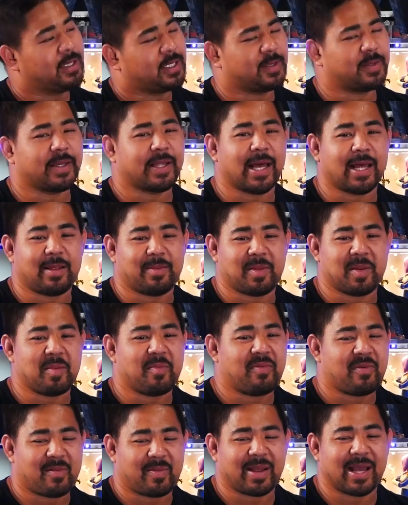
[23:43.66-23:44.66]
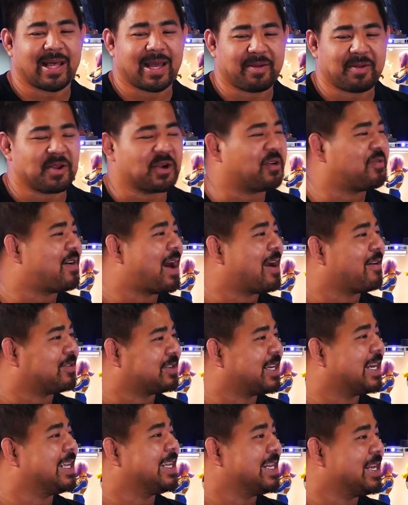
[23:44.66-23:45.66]
Seems like that they probably got 5 or
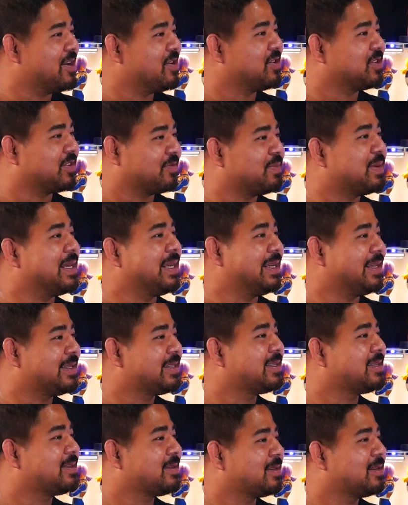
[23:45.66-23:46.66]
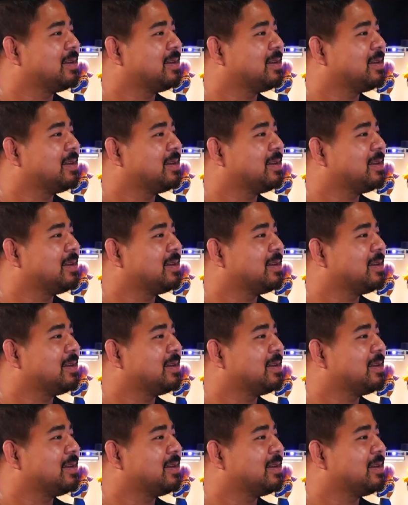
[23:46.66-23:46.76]
10 years of peace.